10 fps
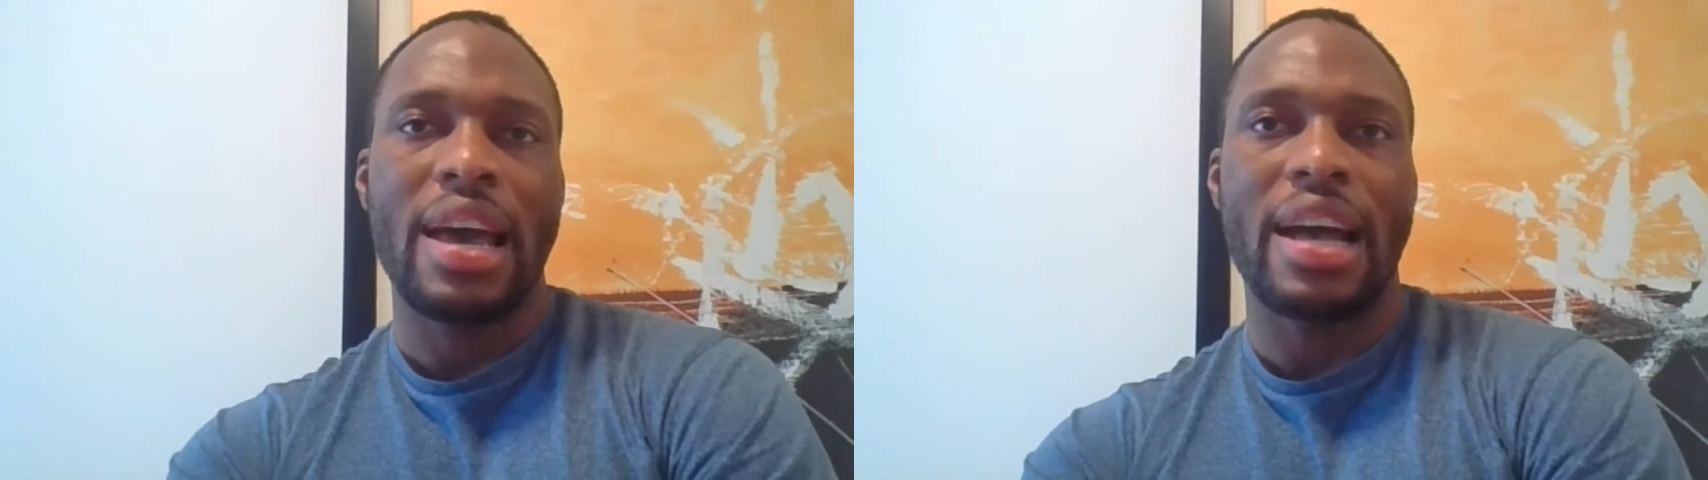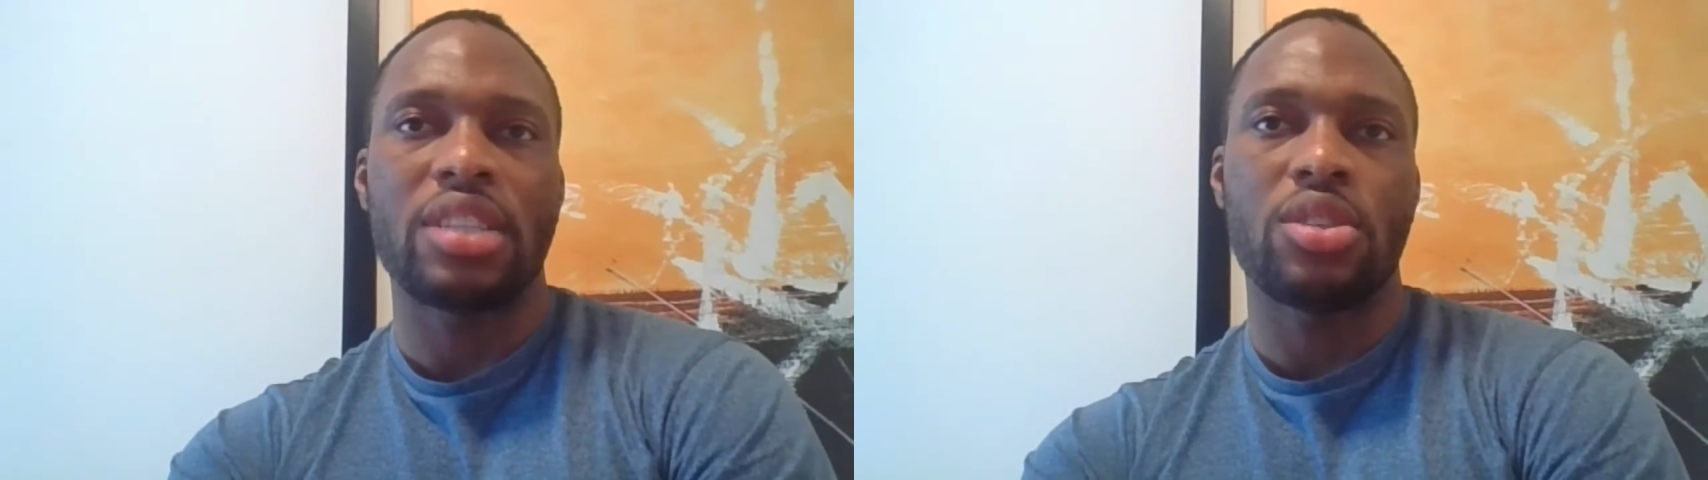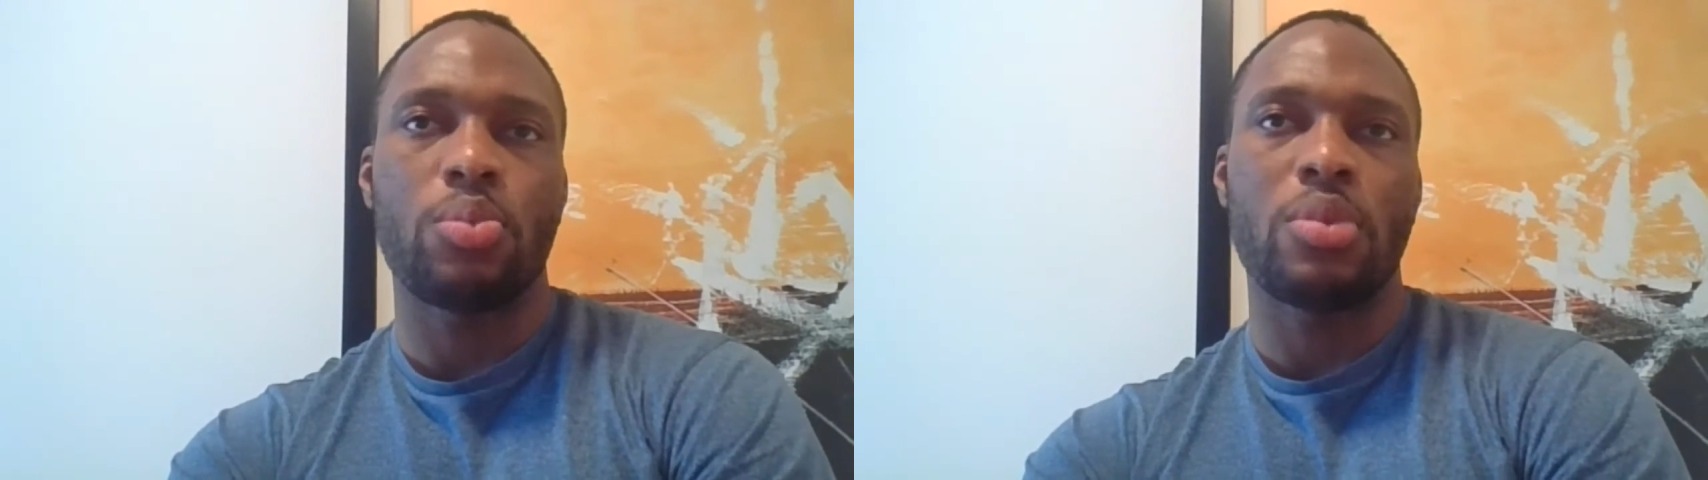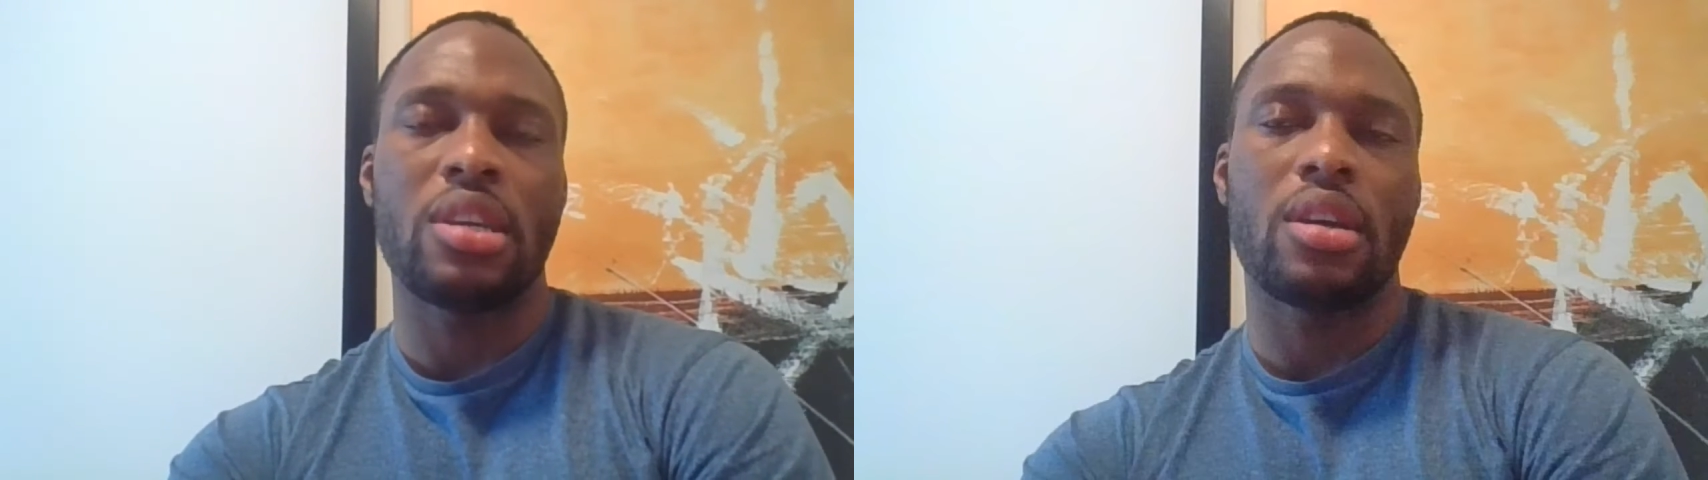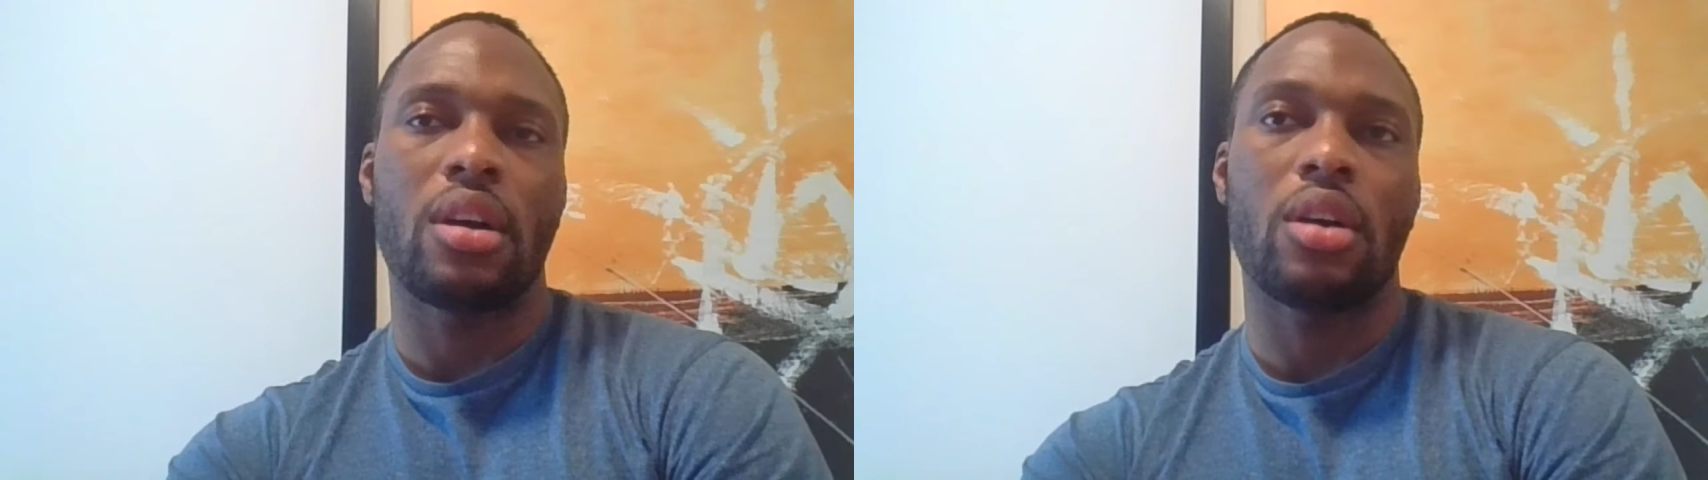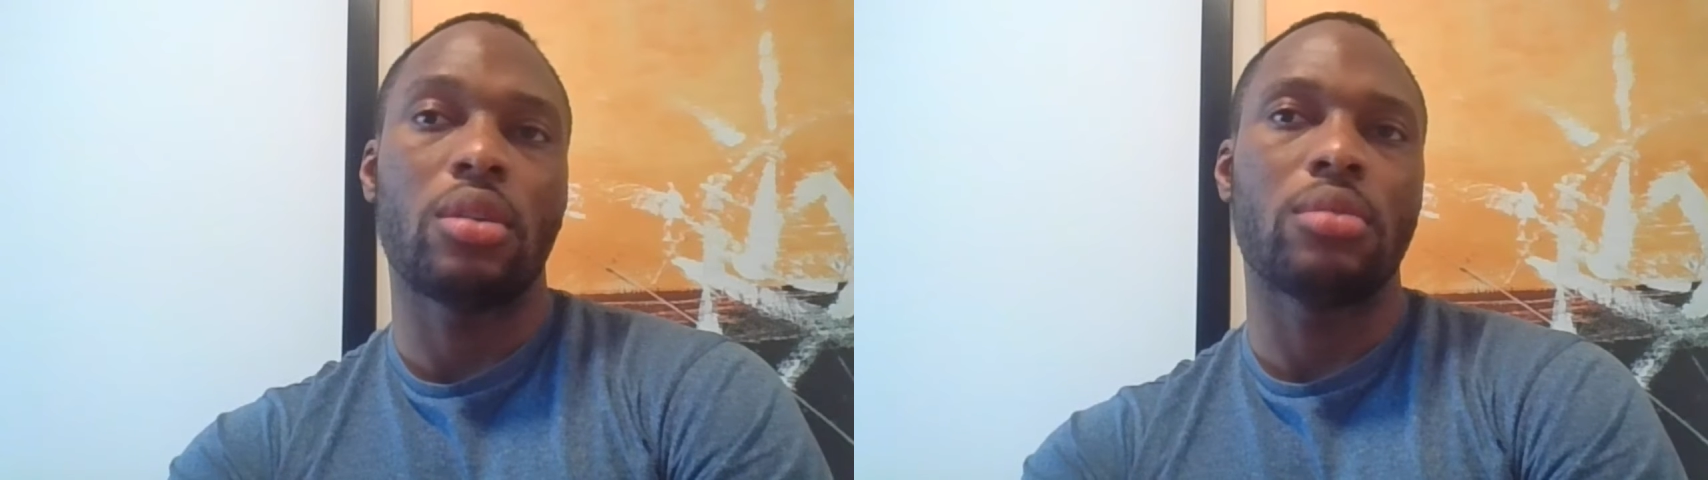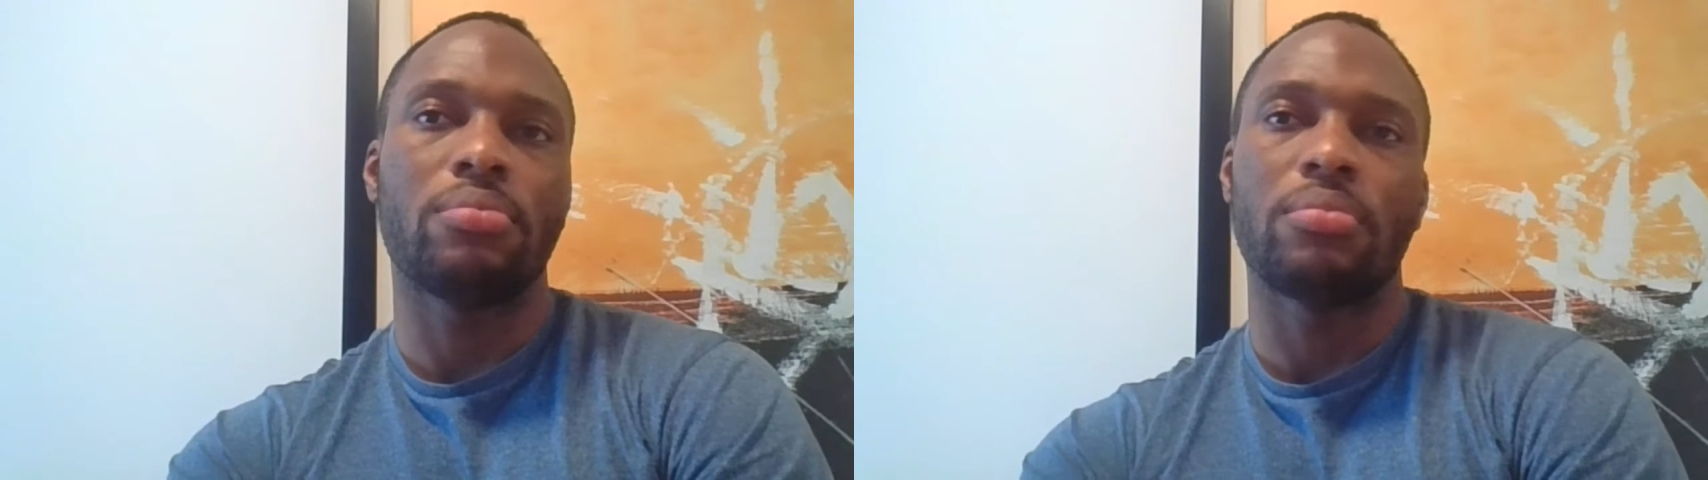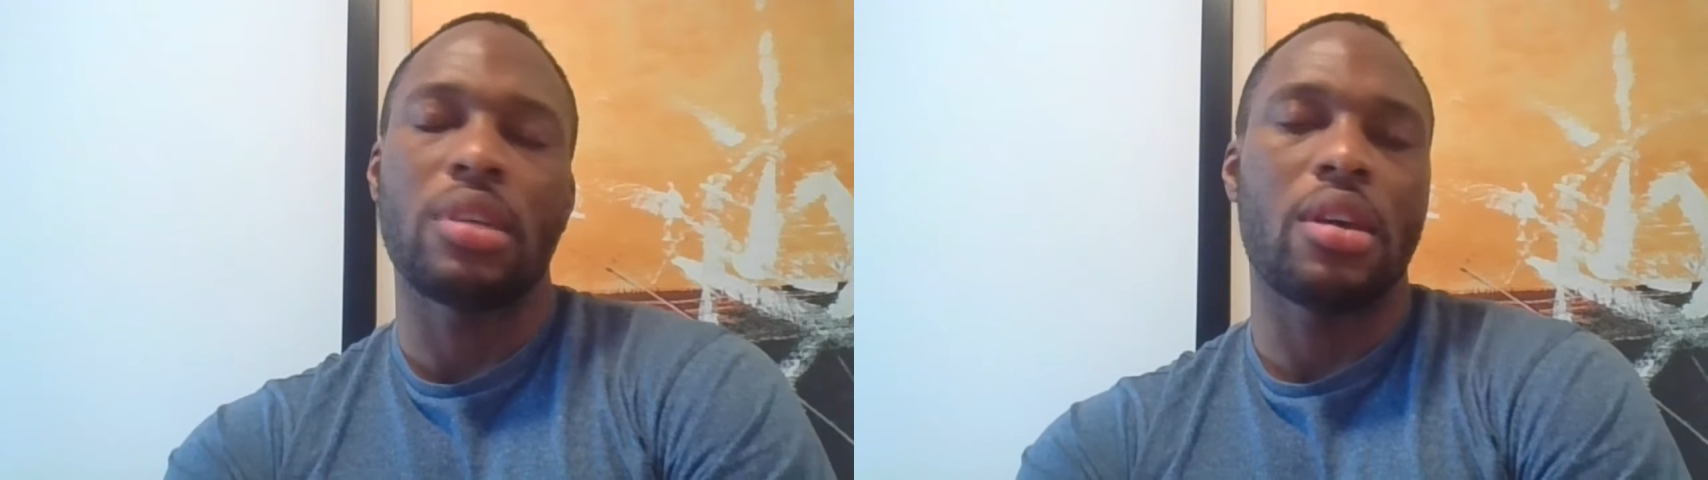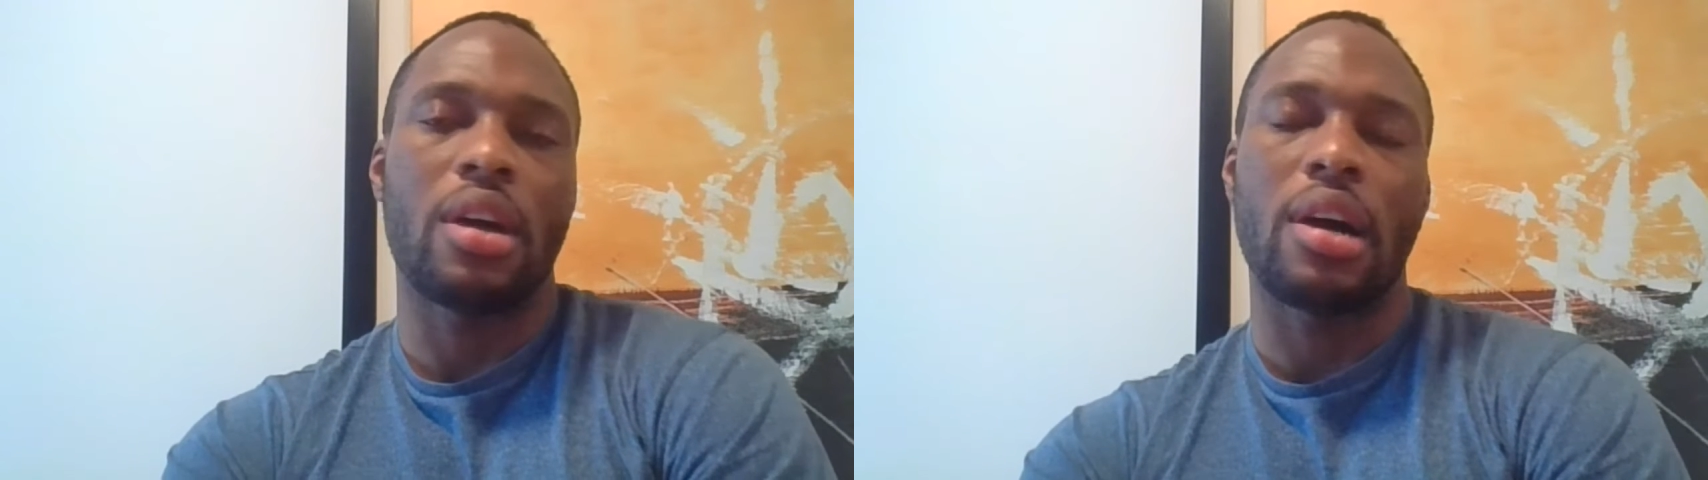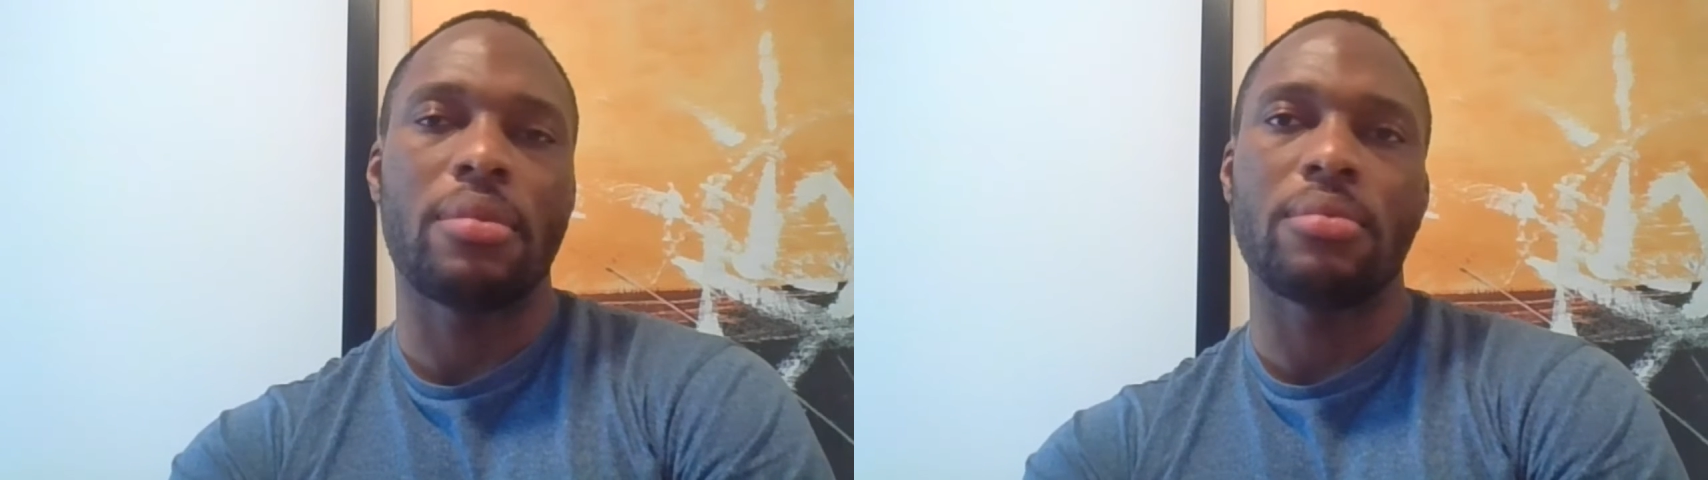as we all
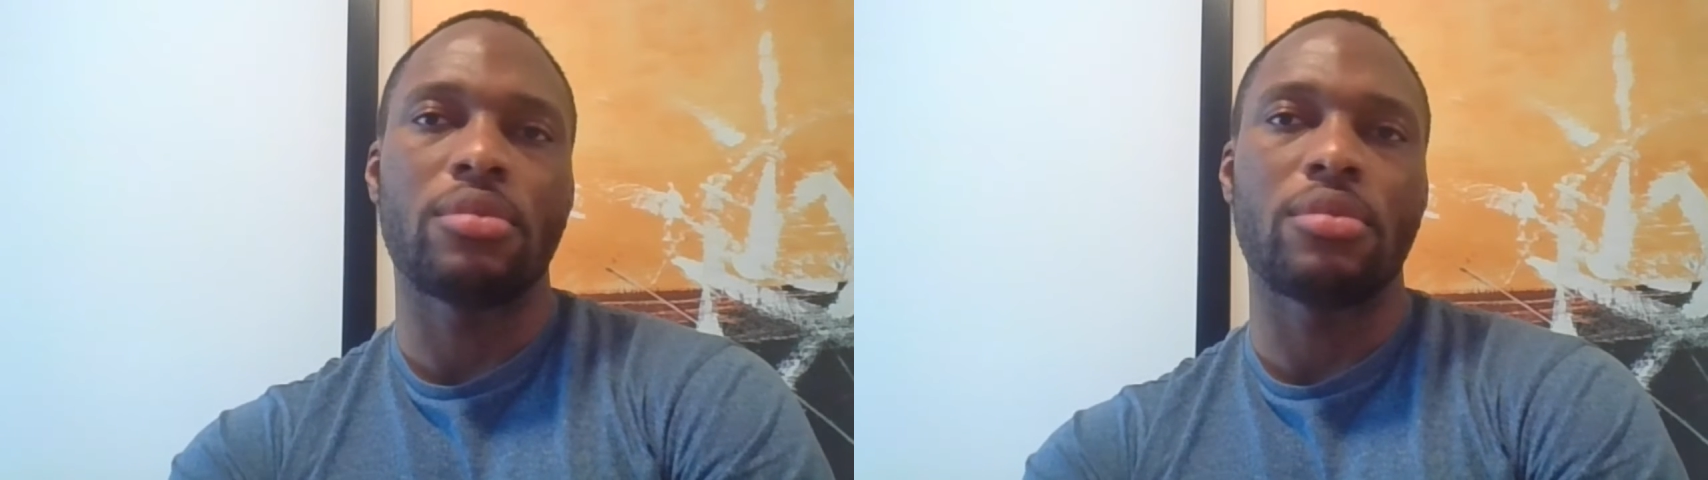um,